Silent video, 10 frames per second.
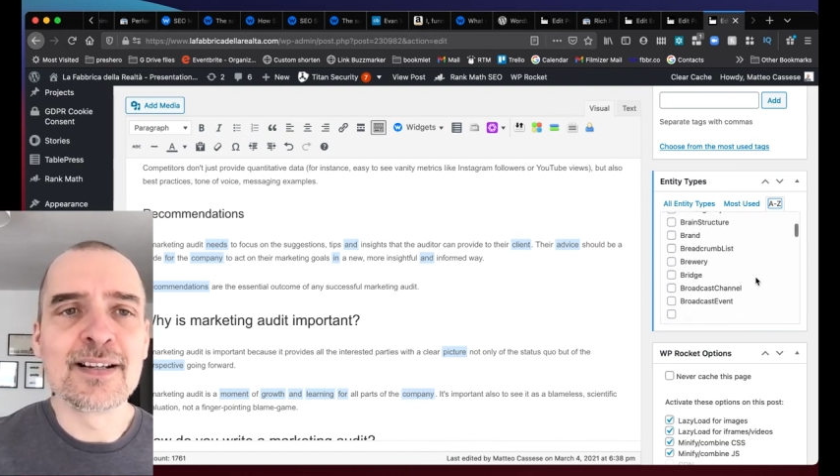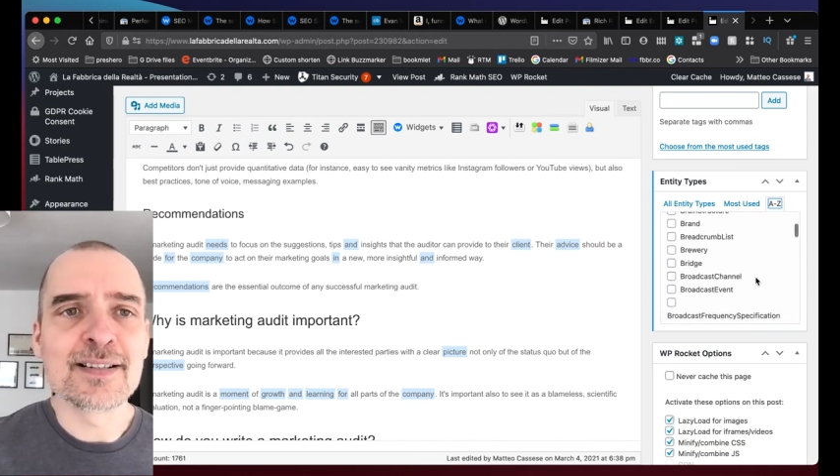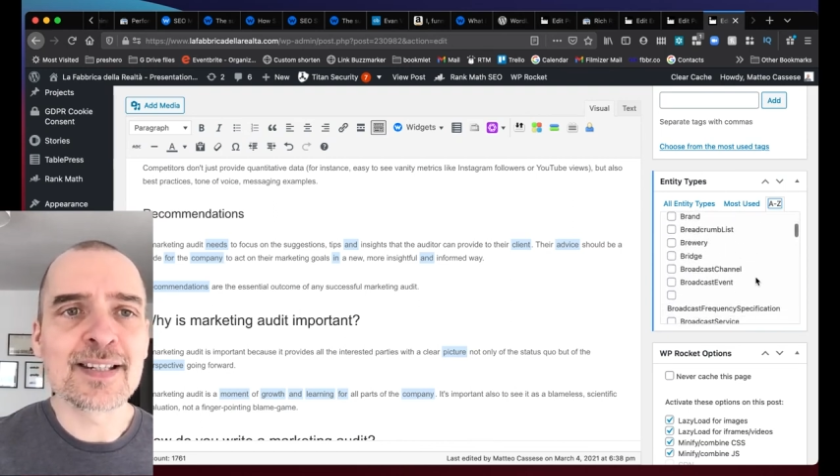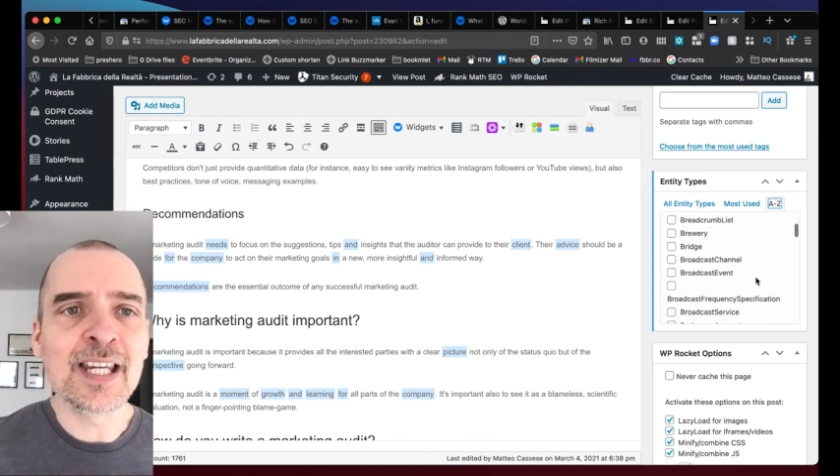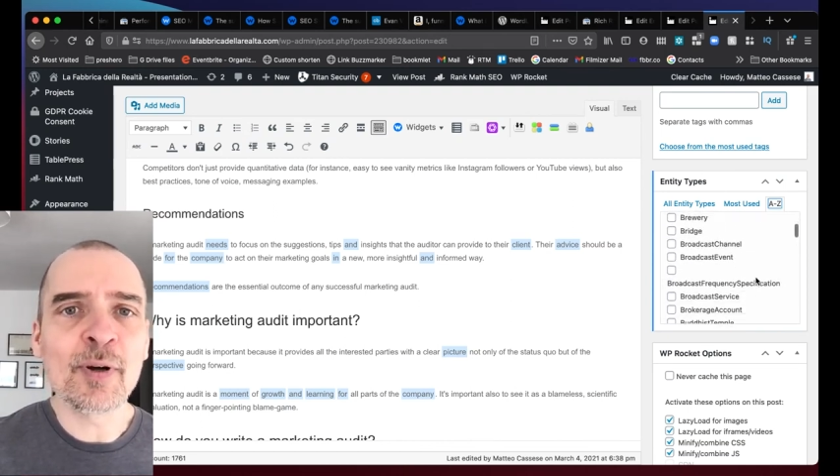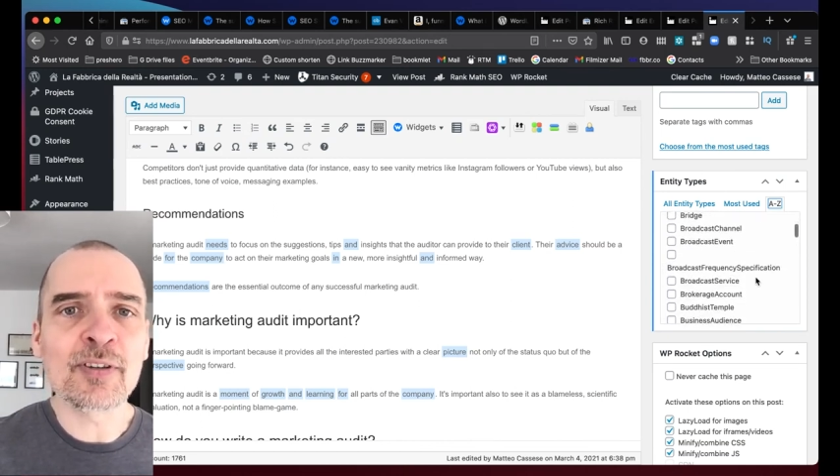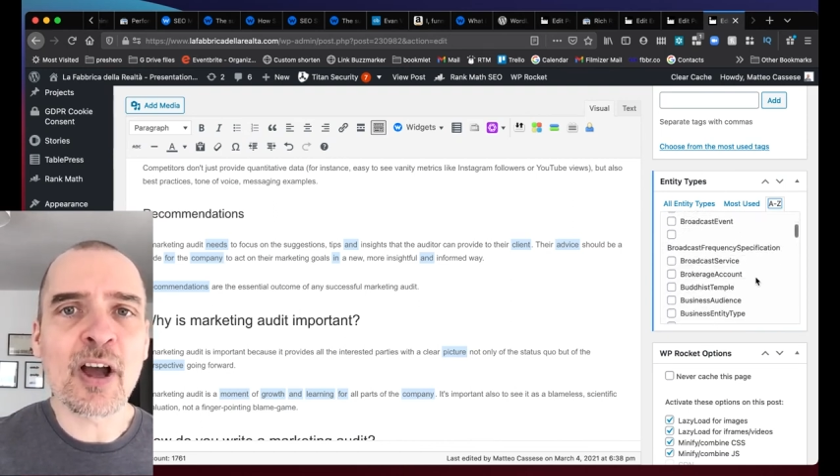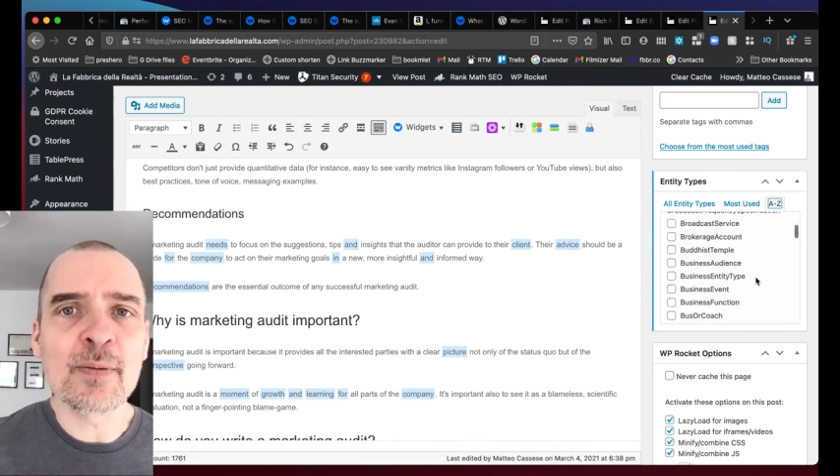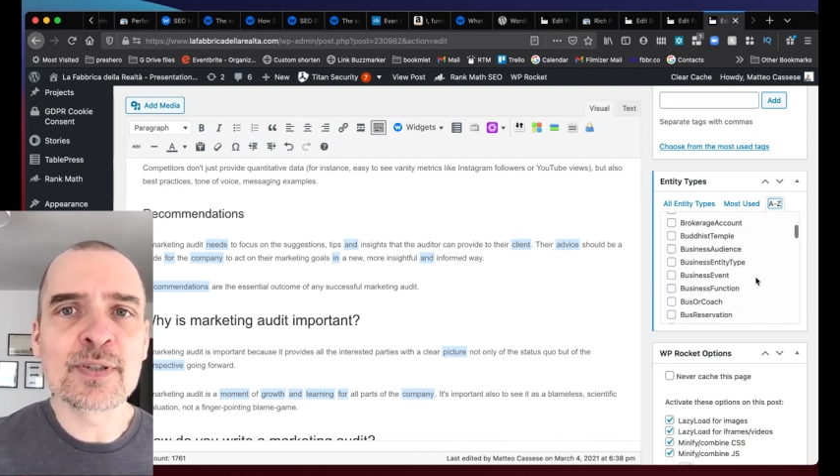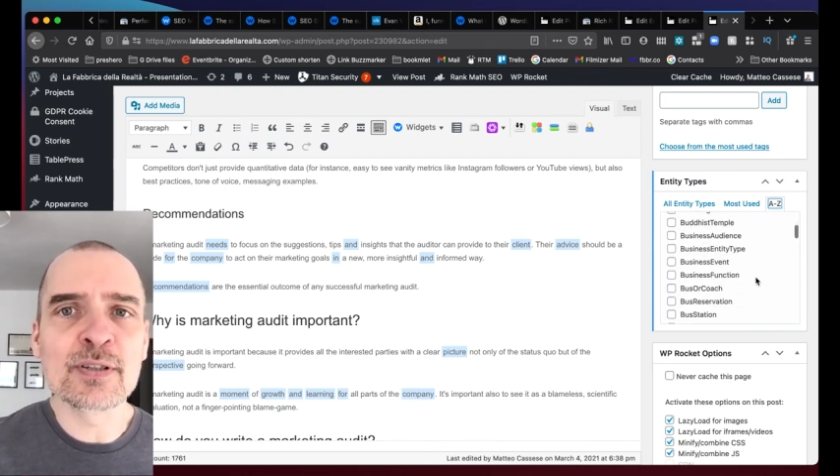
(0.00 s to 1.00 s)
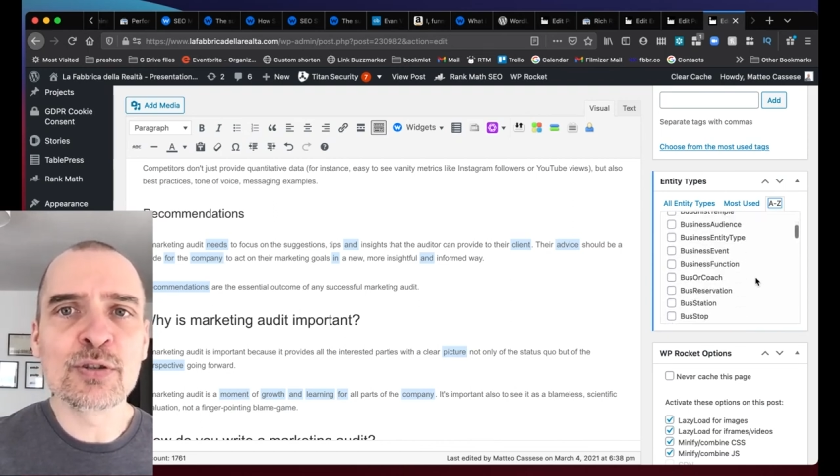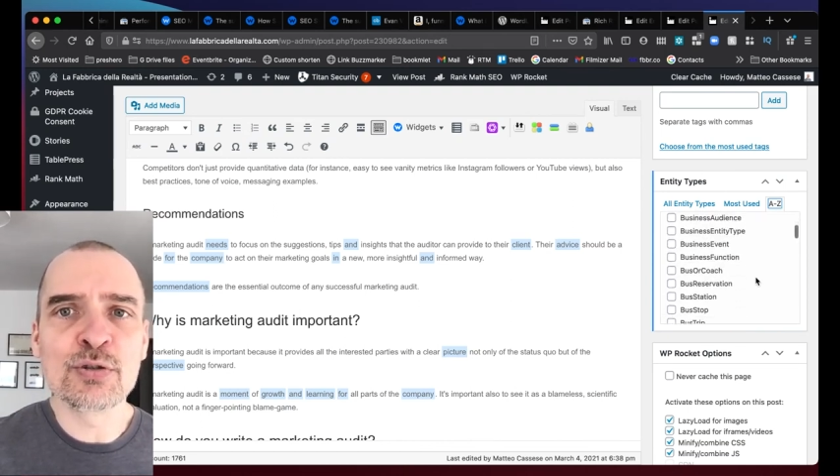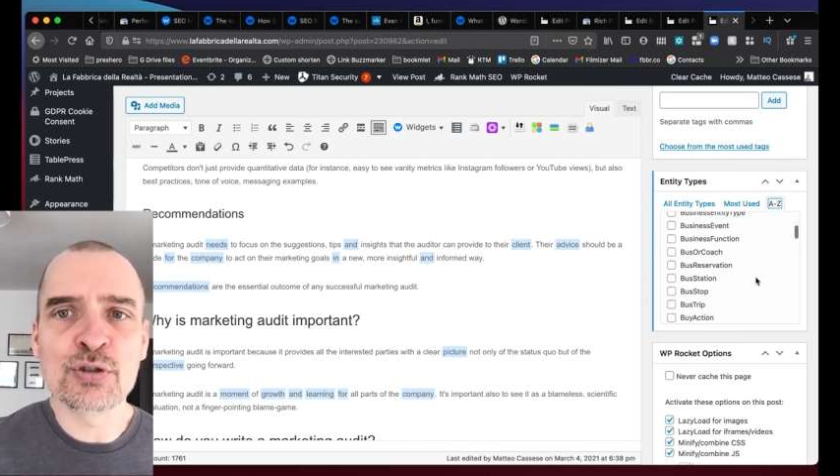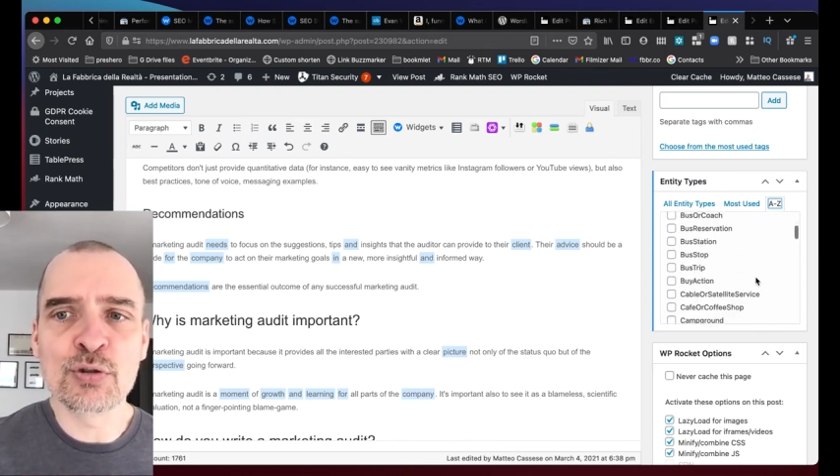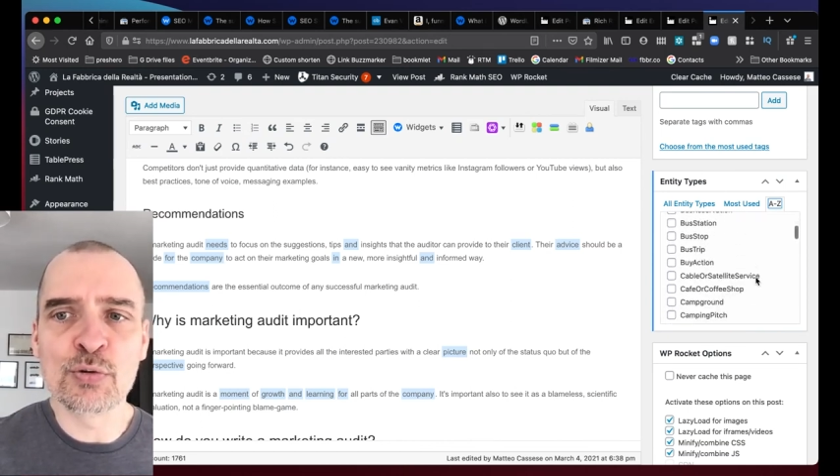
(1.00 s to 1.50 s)
schema types to
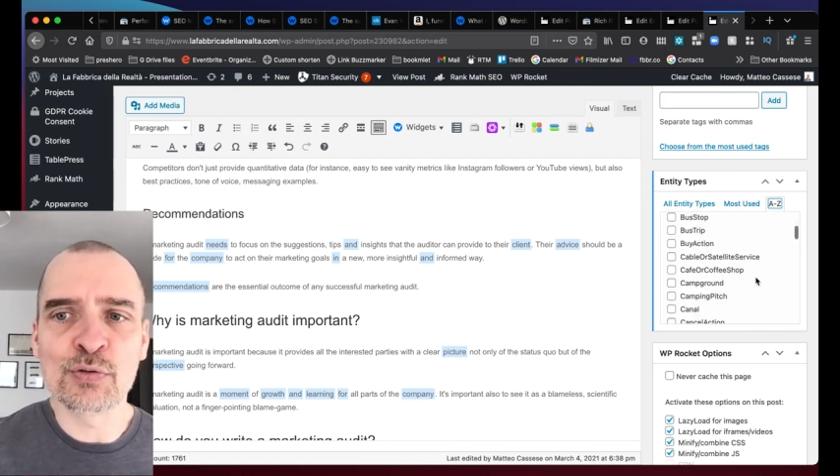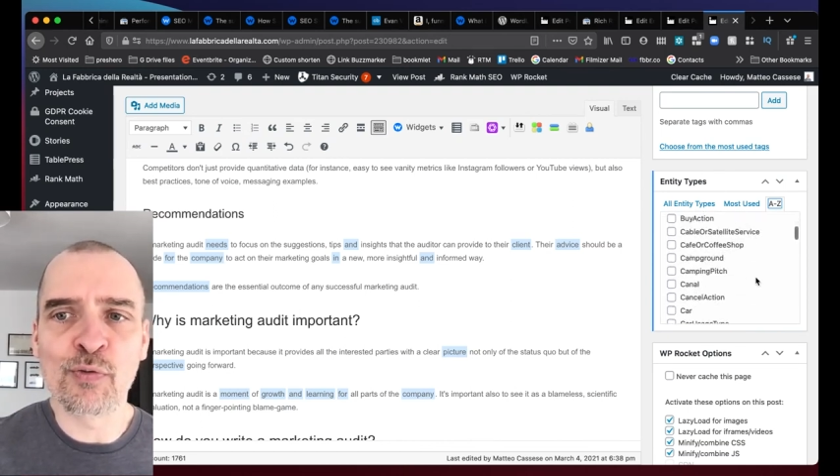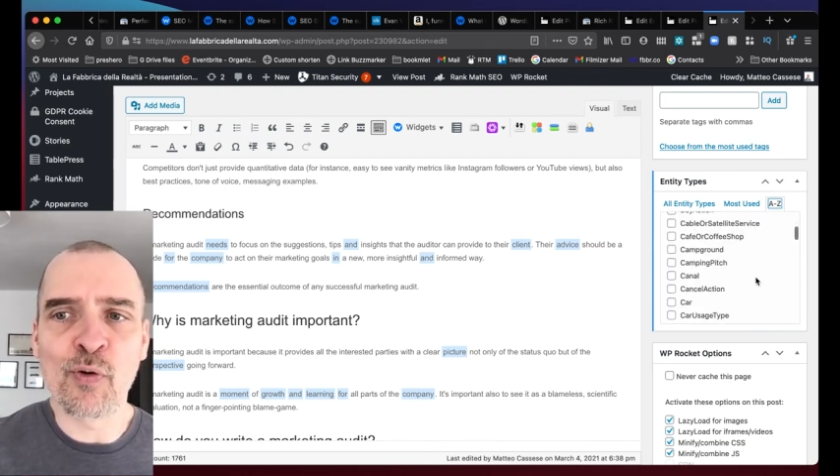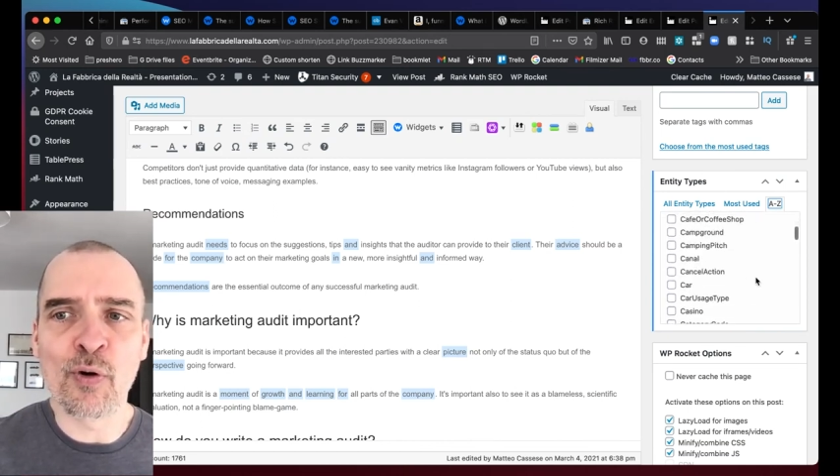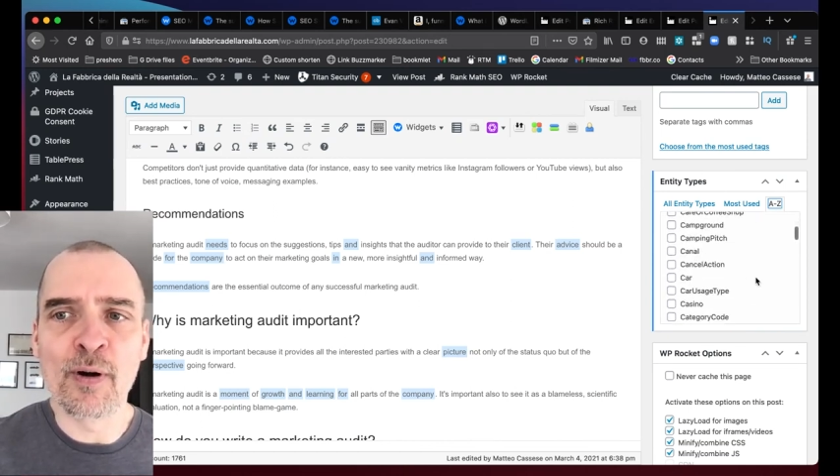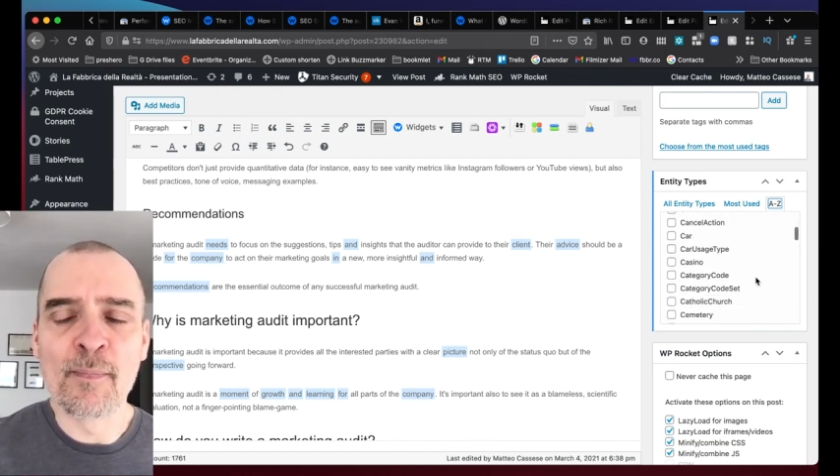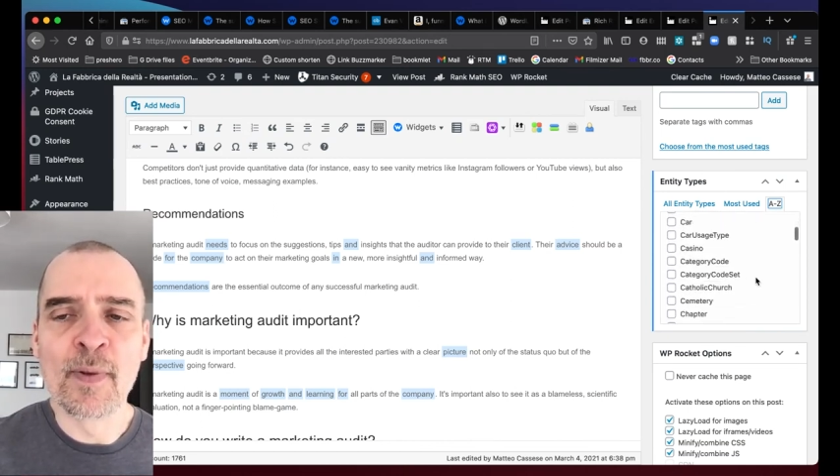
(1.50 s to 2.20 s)
choose for.